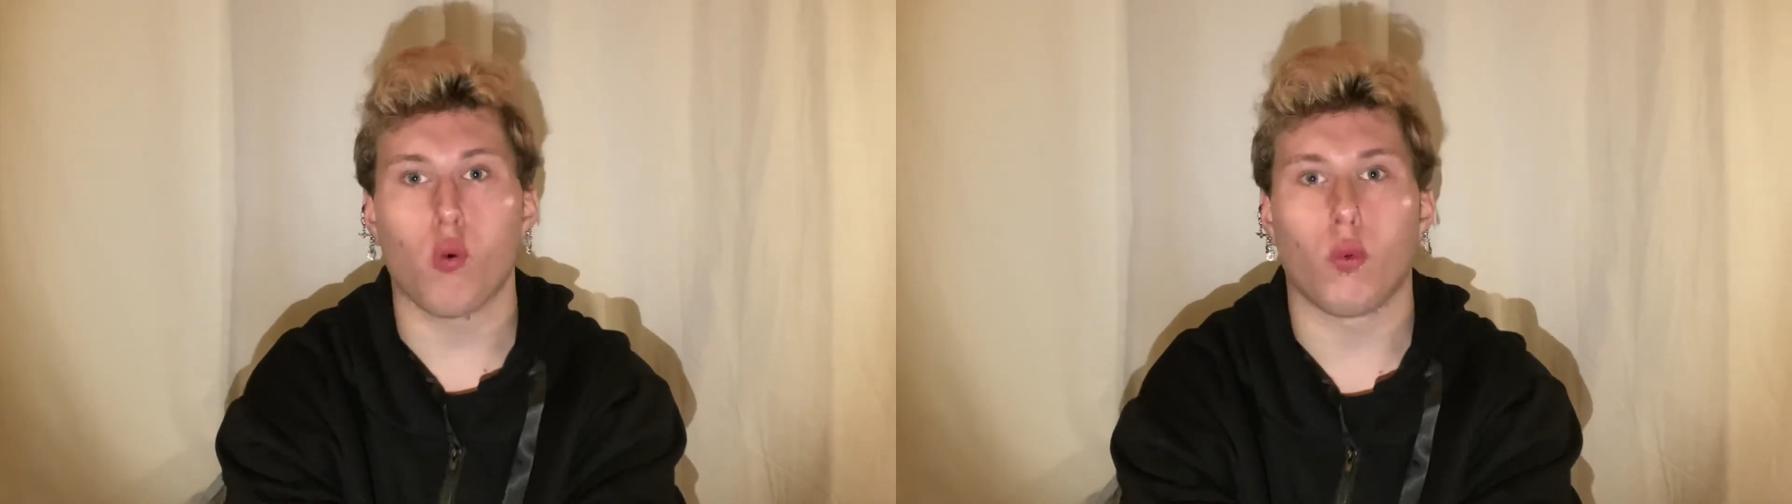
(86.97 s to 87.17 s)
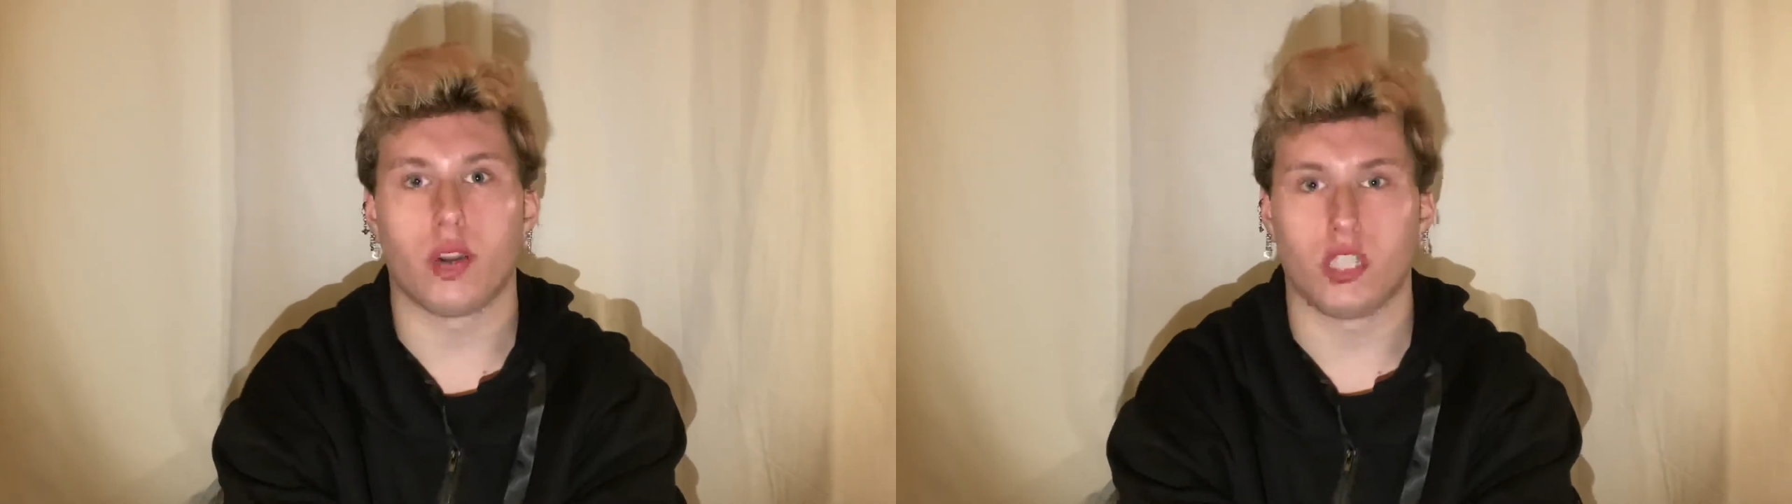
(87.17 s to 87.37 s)

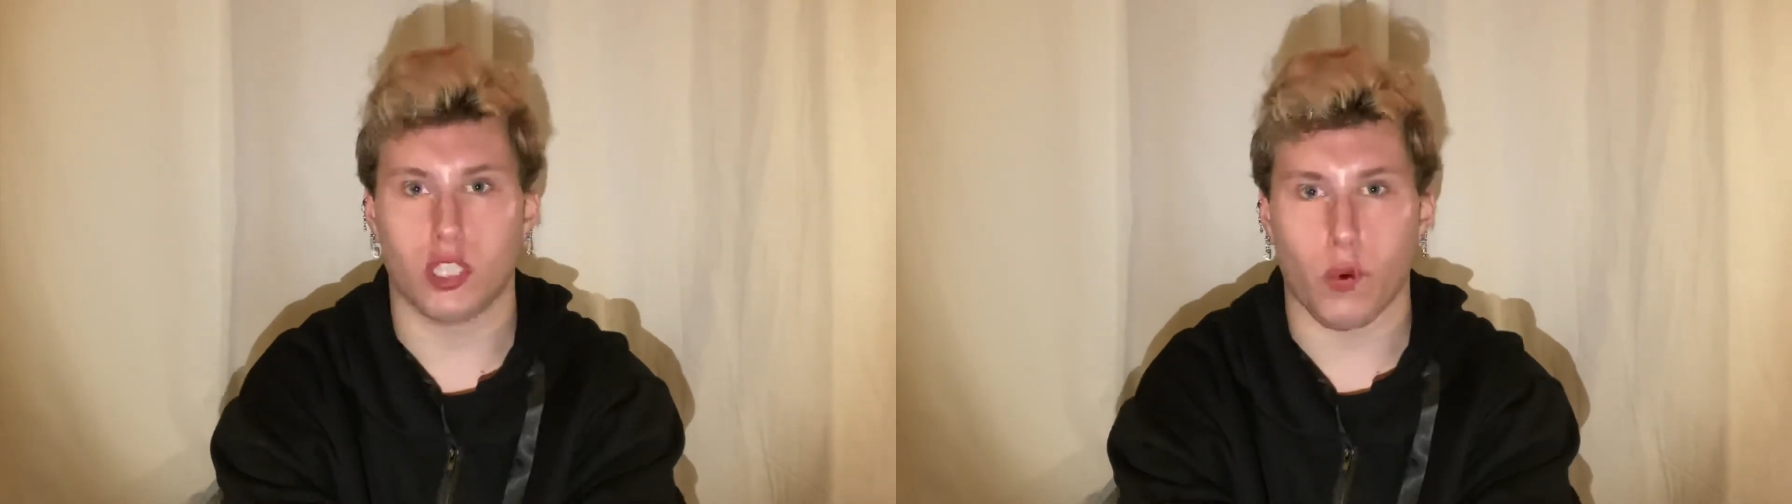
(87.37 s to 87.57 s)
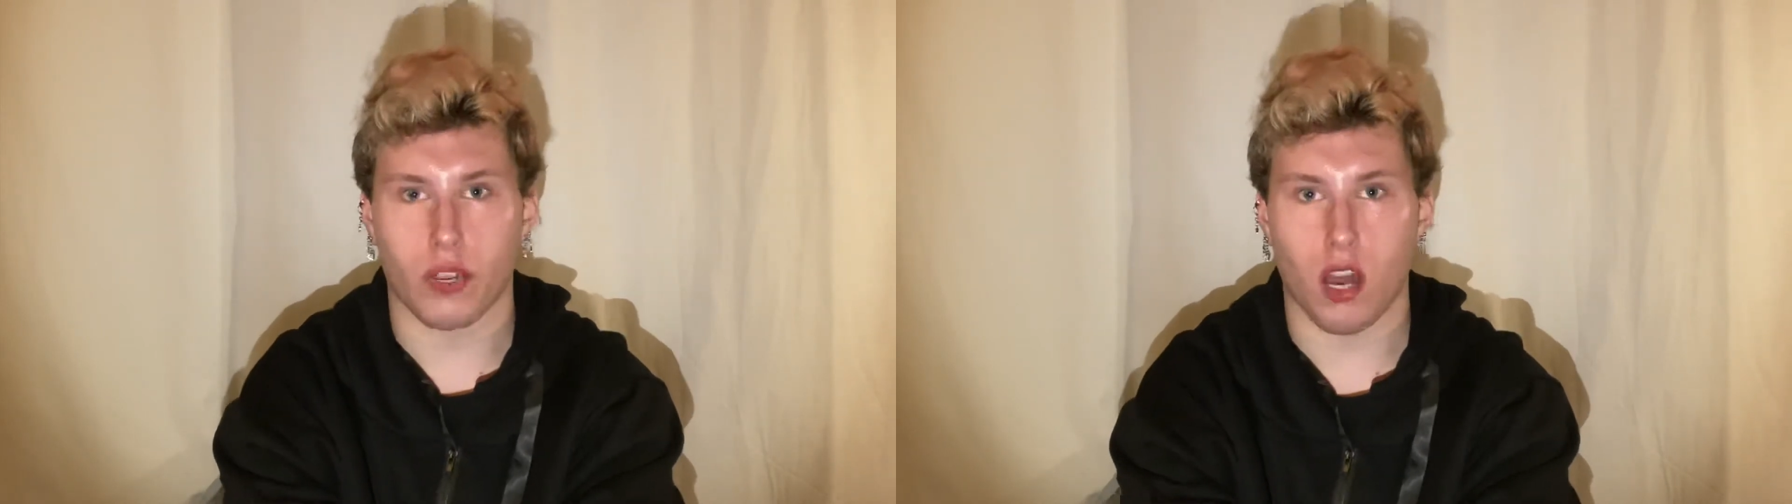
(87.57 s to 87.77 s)
what is
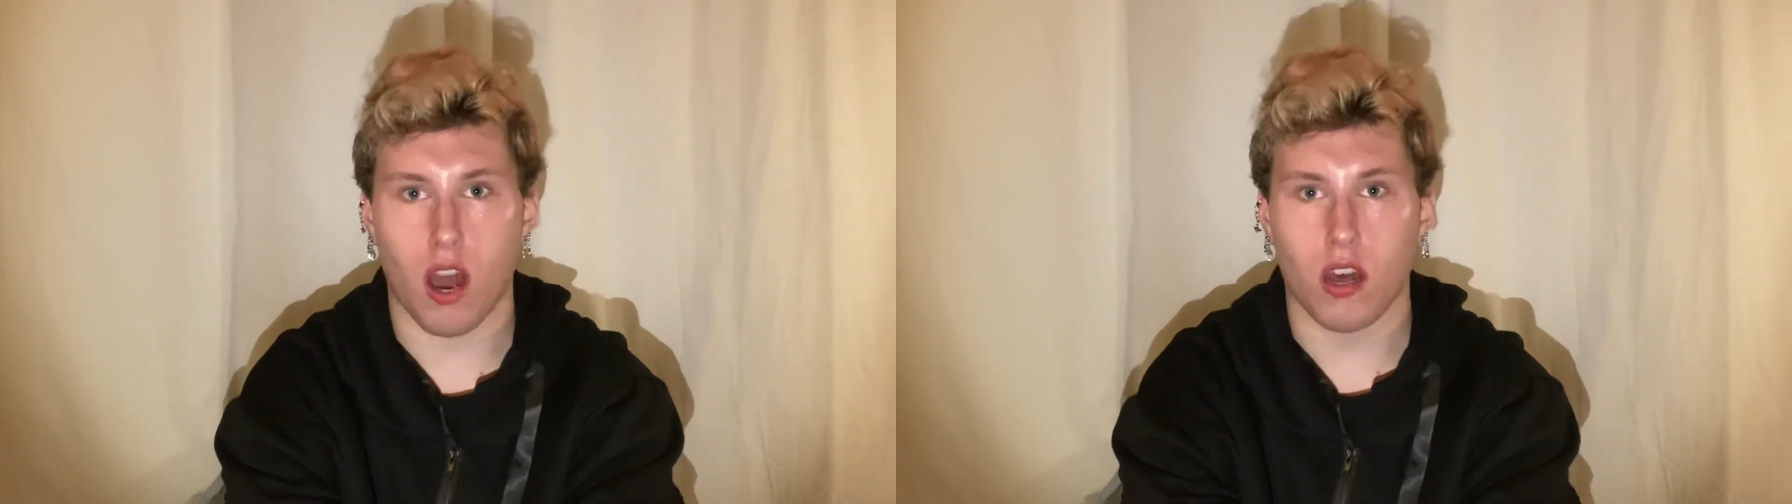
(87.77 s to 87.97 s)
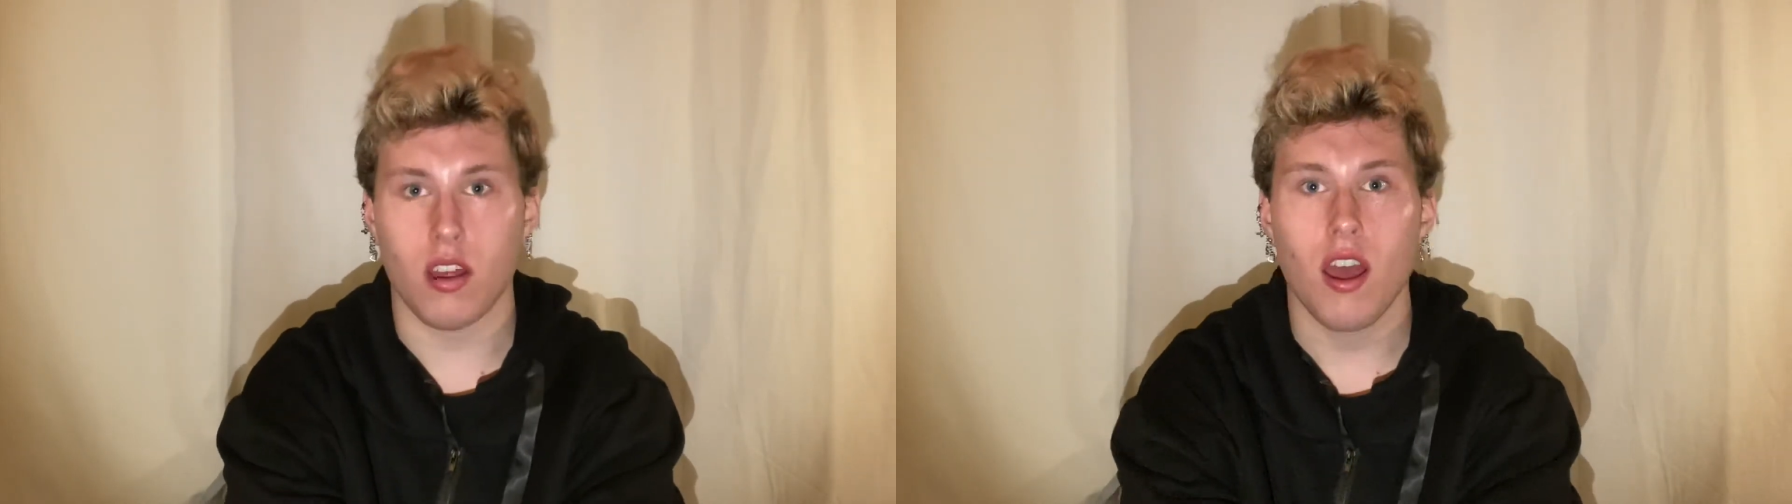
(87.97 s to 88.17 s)
going
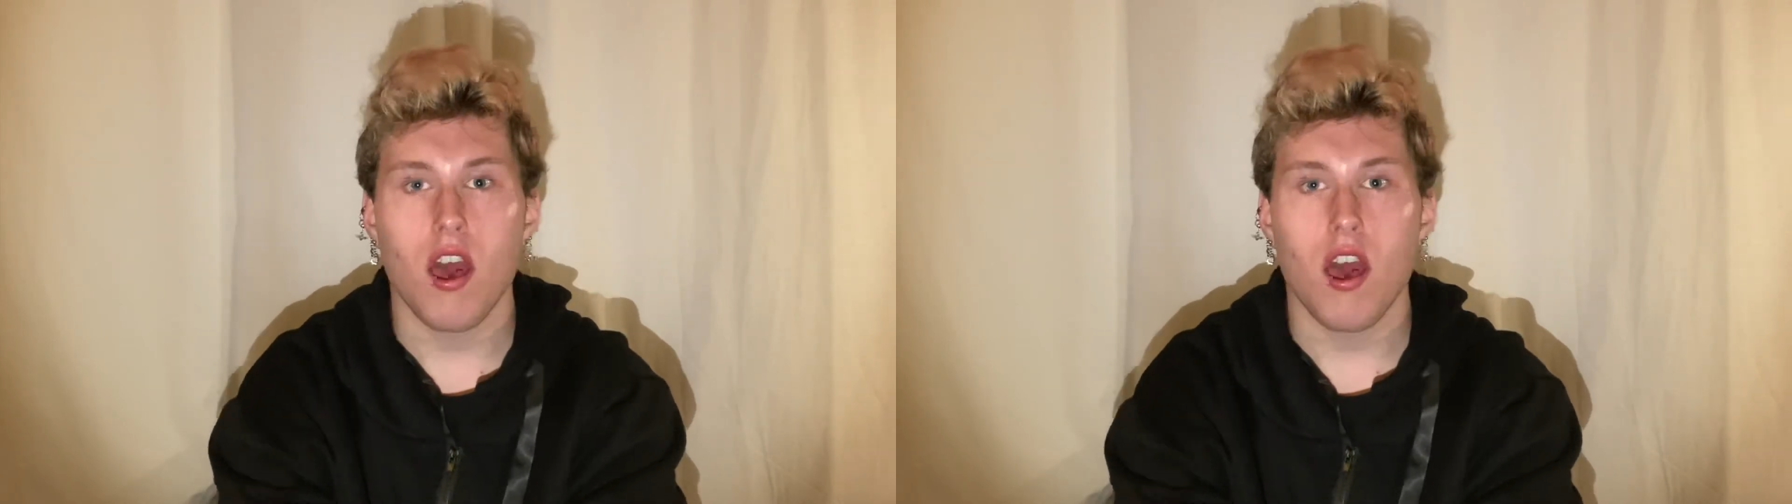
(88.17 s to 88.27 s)
on,